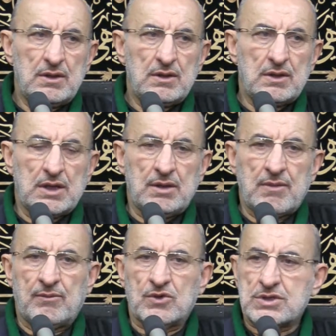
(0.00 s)
Then
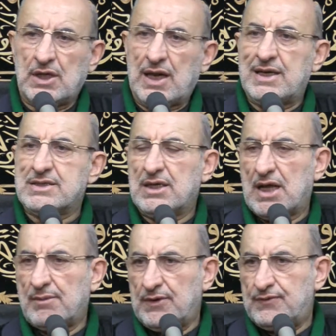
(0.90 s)
Imam Hussein alayhi
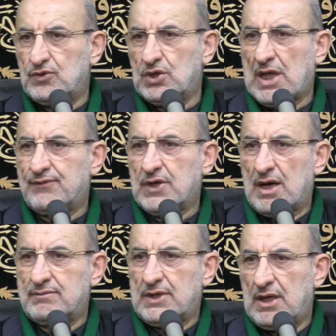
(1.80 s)
salam, if he would have
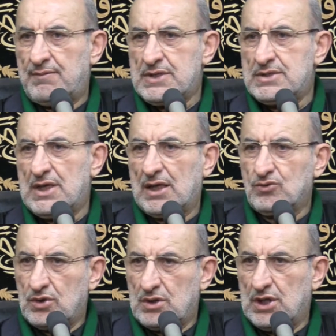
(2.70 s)
come and Ibn Ziyad
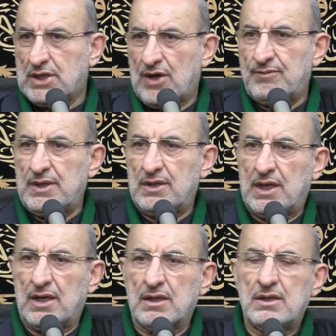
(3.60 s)
would not have been
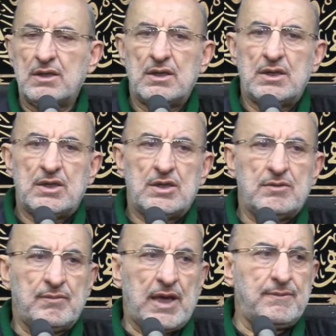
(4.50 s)
there,
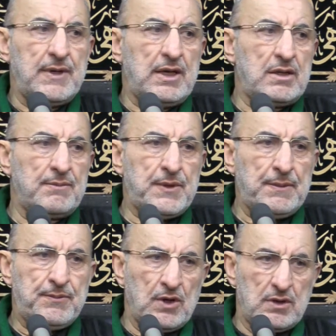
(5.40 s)
maybe the
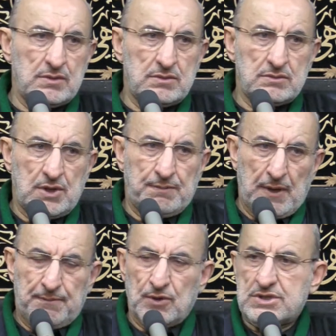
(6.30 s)

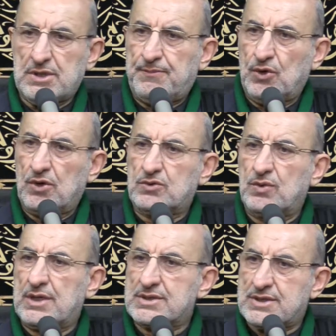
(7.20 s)
people's support
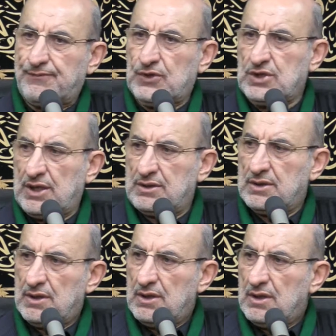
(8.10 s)
were sufficient
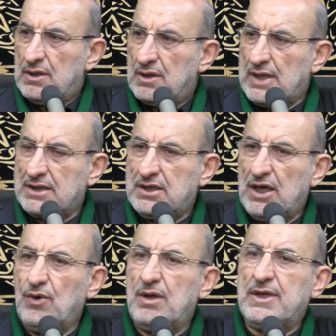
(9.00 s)
that he
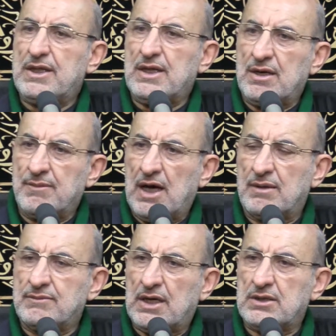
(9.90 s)
will be the
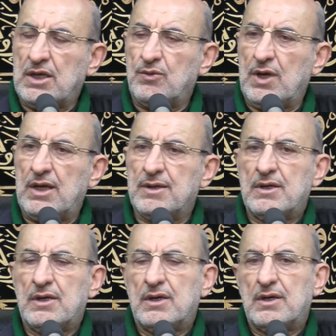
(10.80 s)
Imam and he will
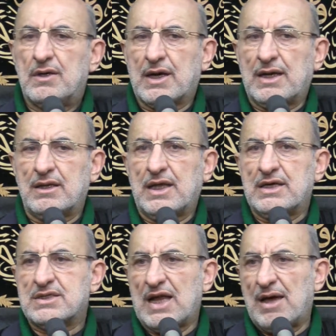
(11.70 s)
run the
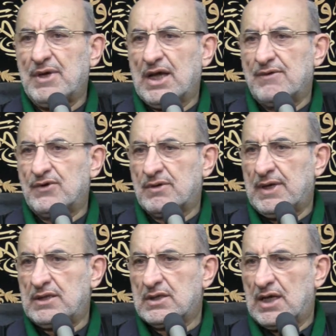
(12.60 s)
Islamic
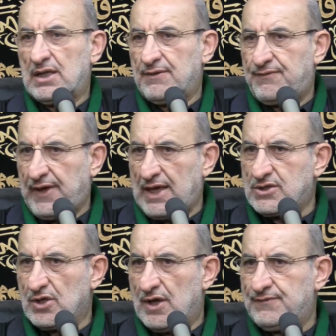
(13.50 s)
government, and the face
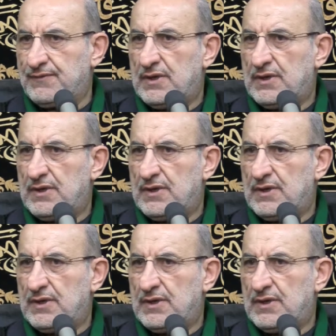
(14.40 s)
of